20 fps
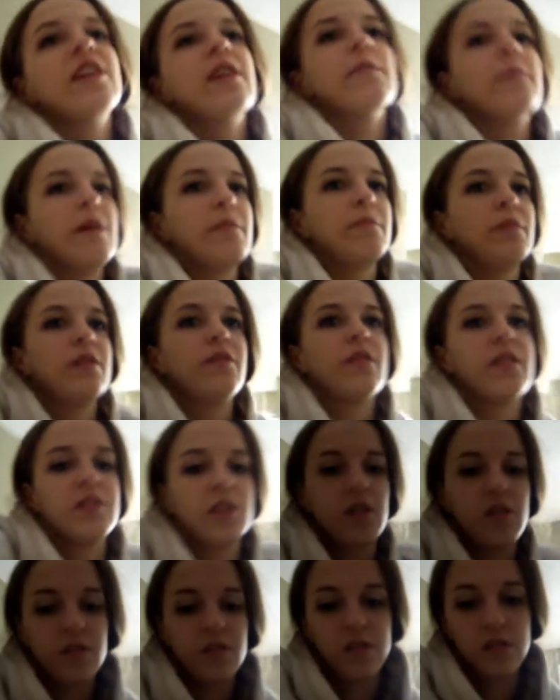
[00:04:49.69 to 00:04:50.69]
to get my blood
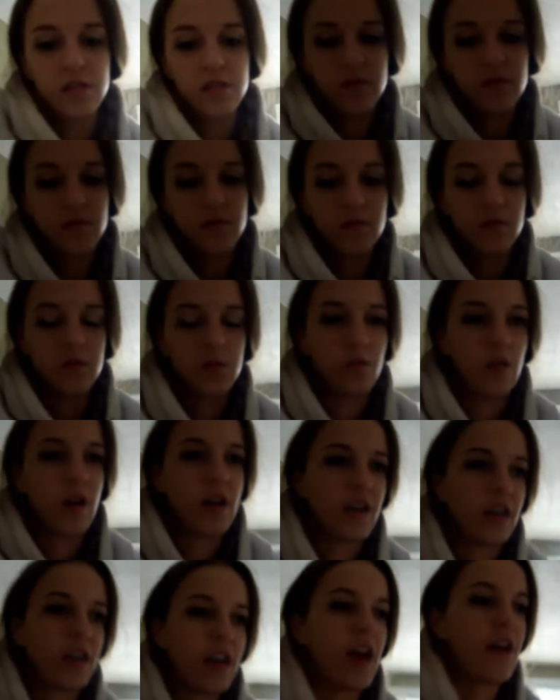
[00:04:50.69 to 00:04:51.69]
results, so I
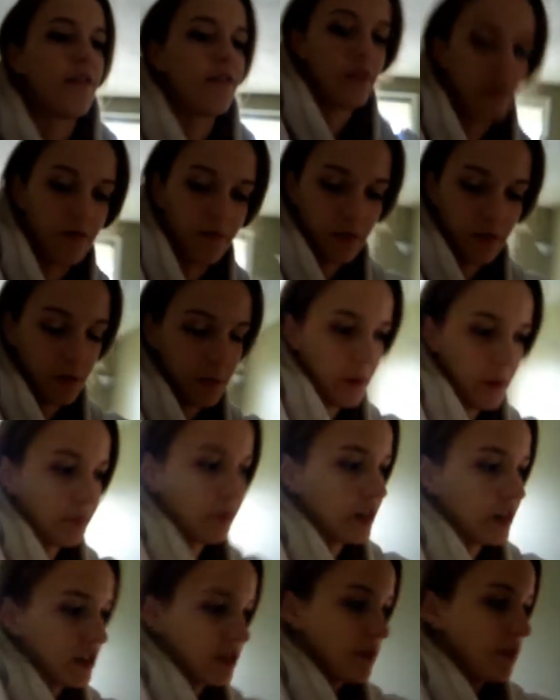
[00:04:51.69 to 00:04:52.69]
can have them for my
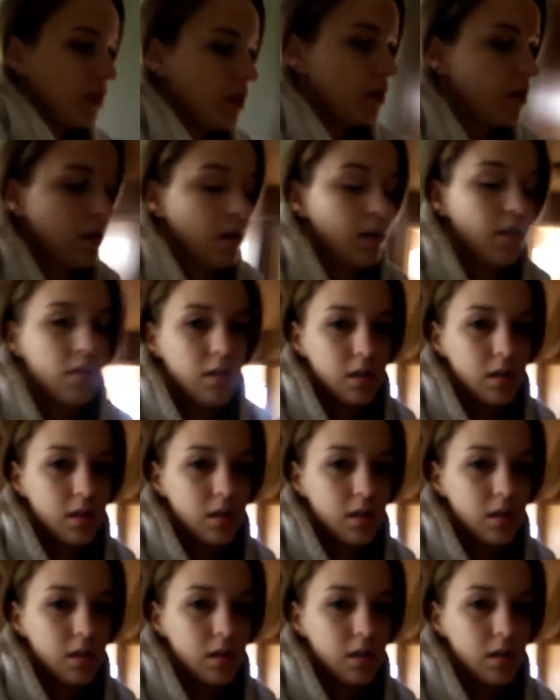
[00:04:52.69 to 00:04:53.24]
placement on